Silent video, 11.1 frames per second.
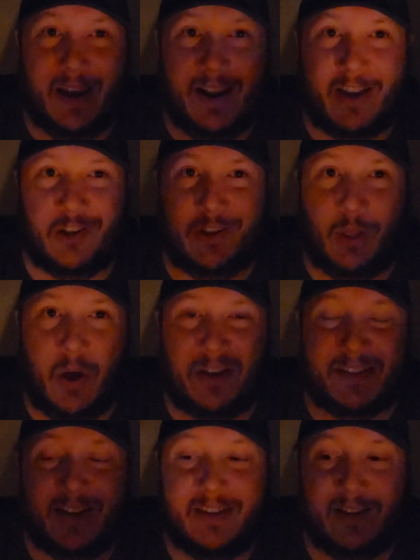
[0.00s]
I had actually
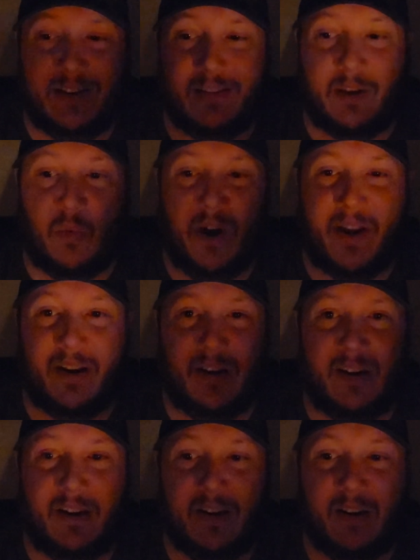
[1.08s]
lost it. He's like, what?
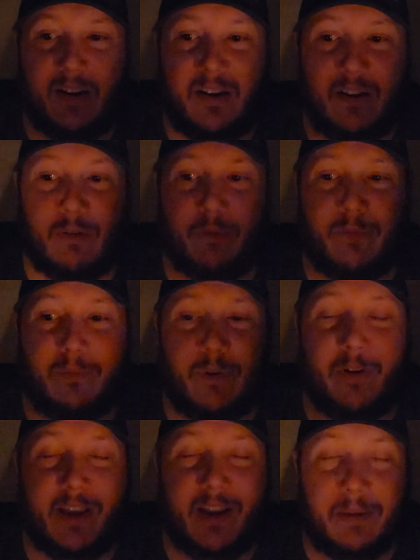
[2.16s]
You're
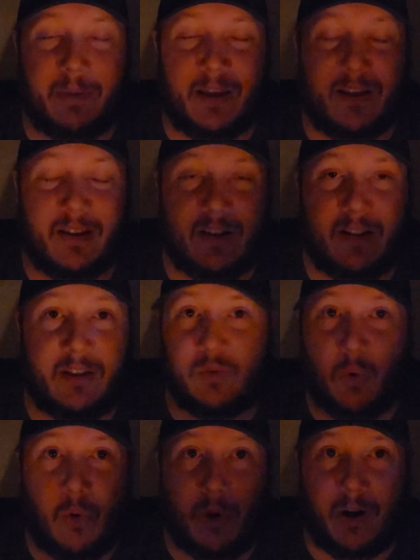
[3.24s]
kidding me. This
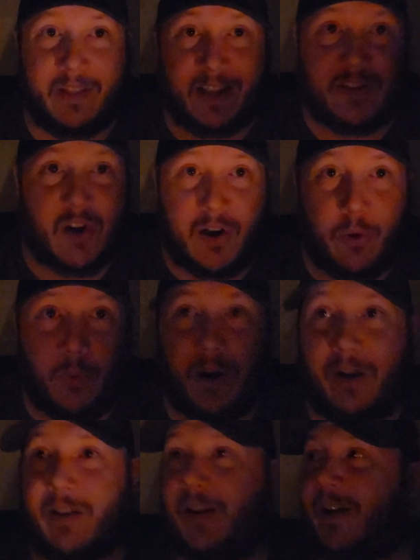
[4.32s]
won't work. That's not gonna
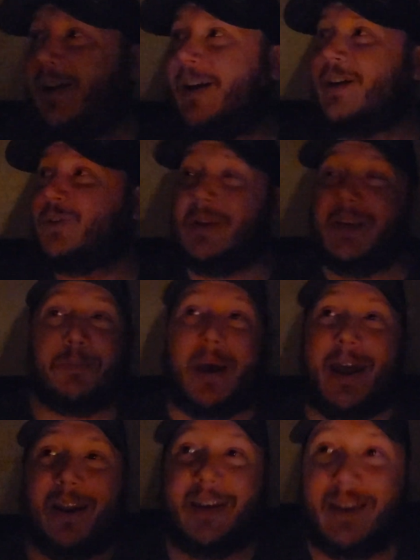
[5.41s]
work. So he's
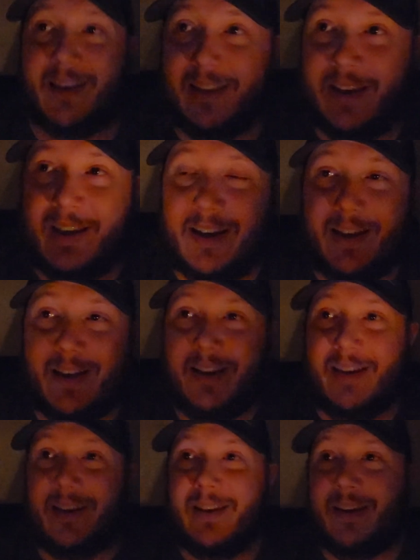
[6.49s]
panicking.
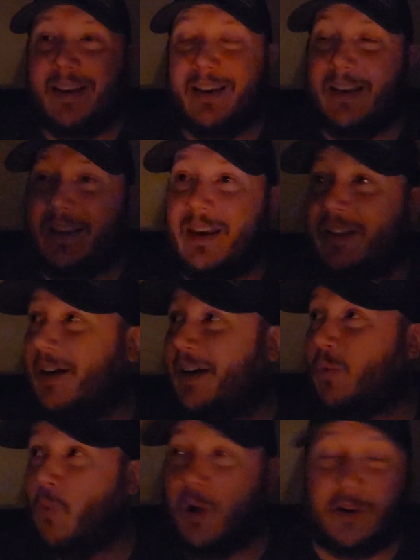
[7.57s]
He
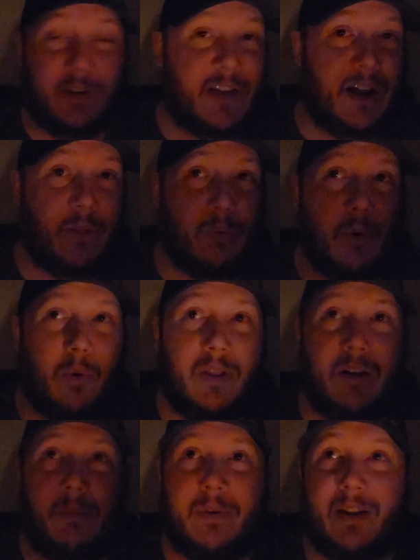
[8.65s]
like wanders down the road a
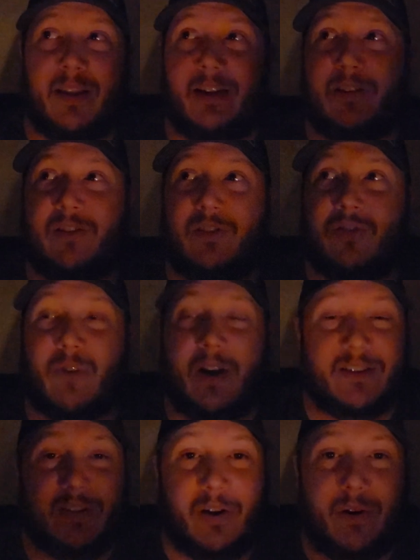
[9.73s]
little bit, like
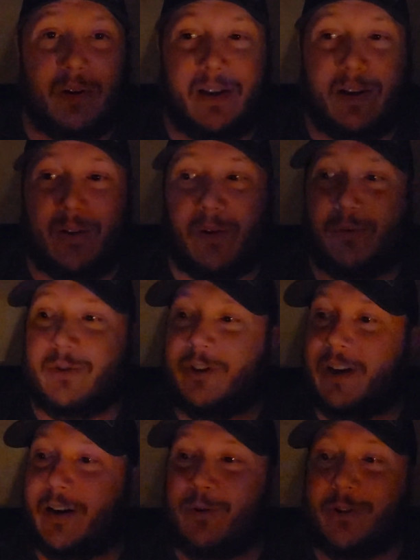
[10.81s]
stressed out, like, oh
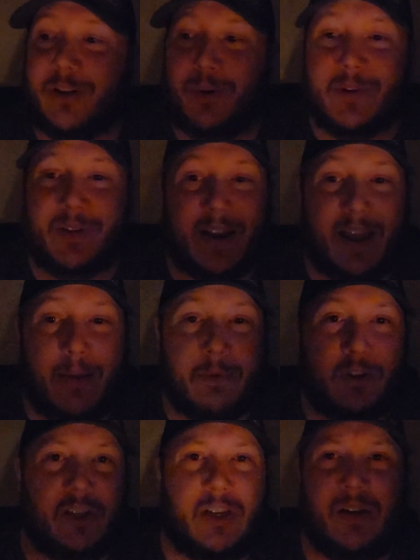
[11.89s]
shit, what's gonna
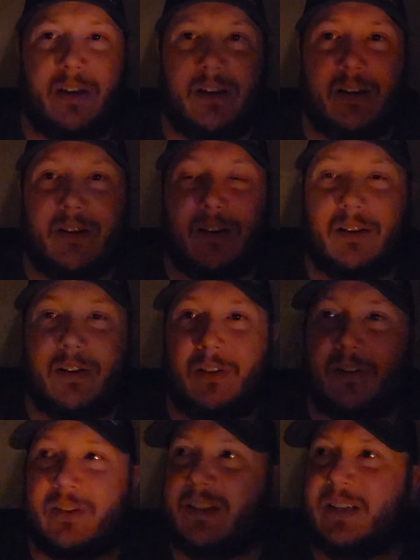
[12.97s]
happen? She
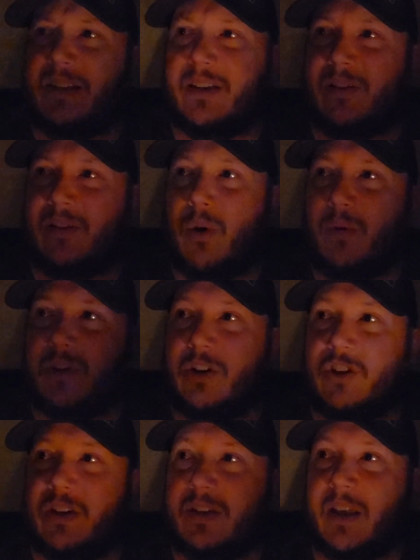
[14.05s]
sees this ghost
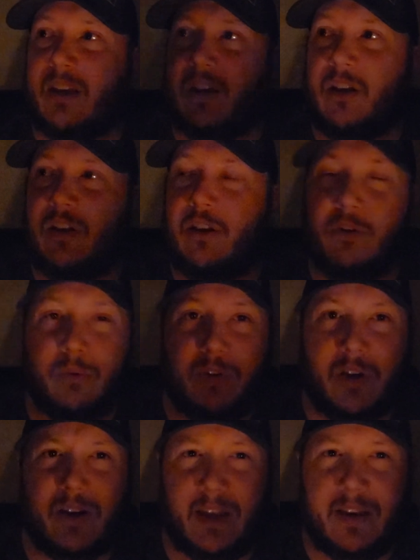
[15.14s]
and she's like, you
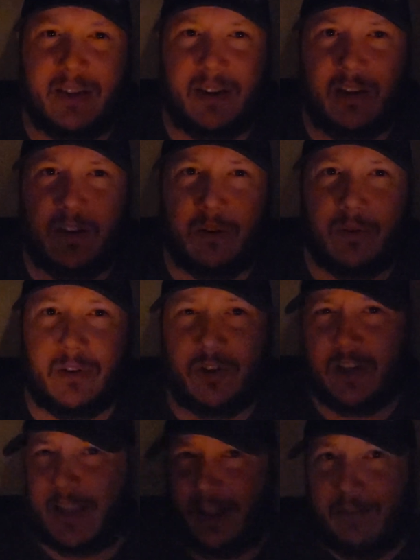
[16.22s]
took it, didn't you? Because
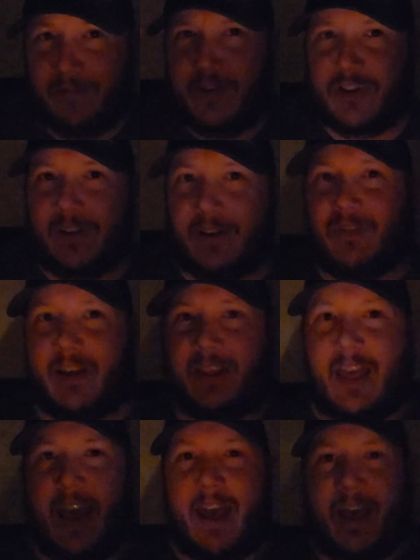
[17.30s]
she had that vision of like
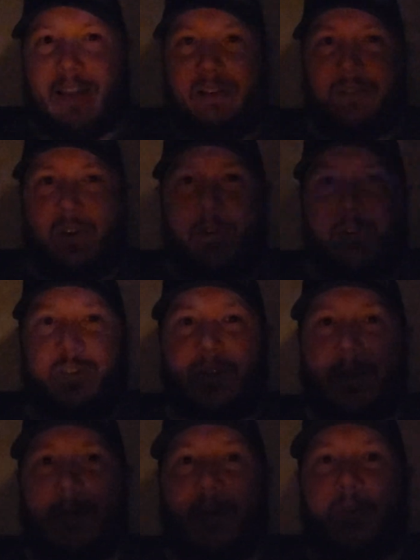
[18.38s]
the hands on her
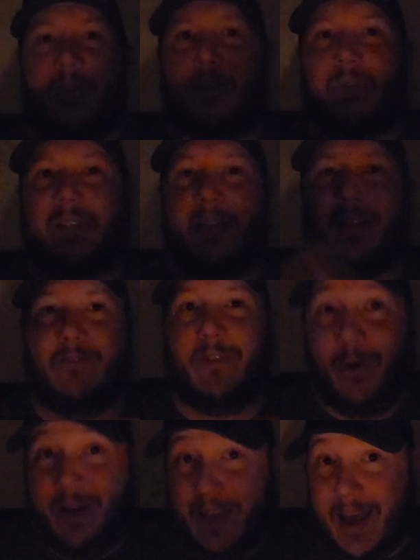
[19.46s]
stomach when she was in the
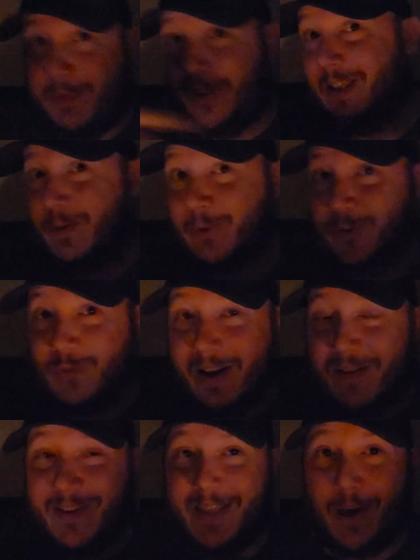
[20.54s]
very cab that he was
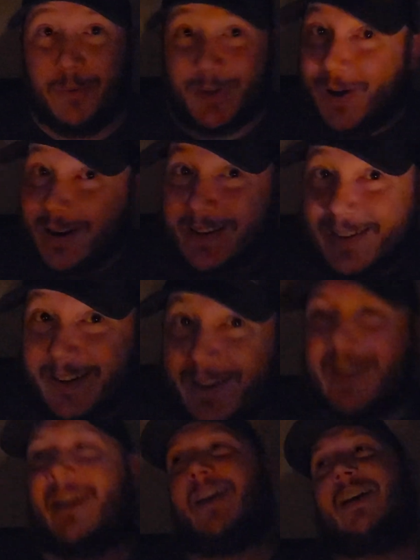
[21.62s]
driving that was haunted.
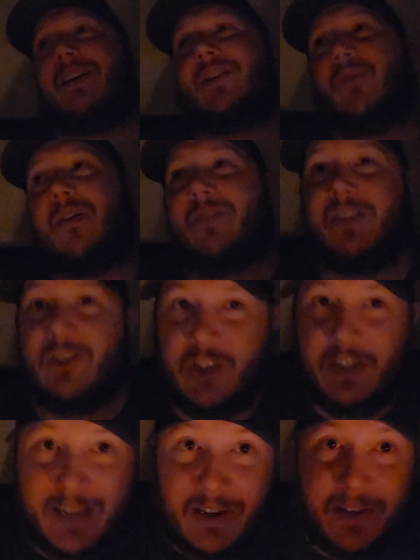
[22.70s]
So obviously
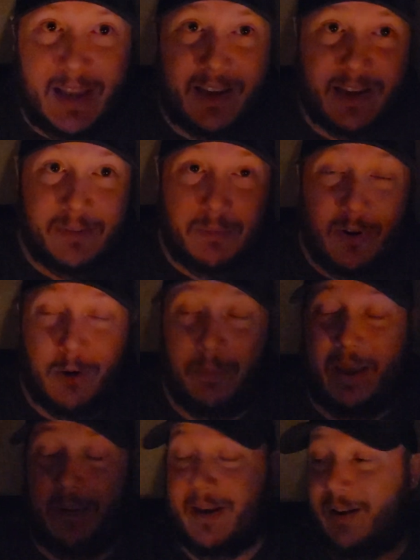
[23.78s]
she did take her
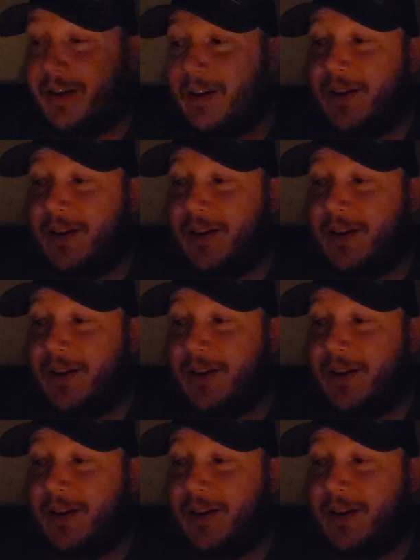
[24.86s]
baby.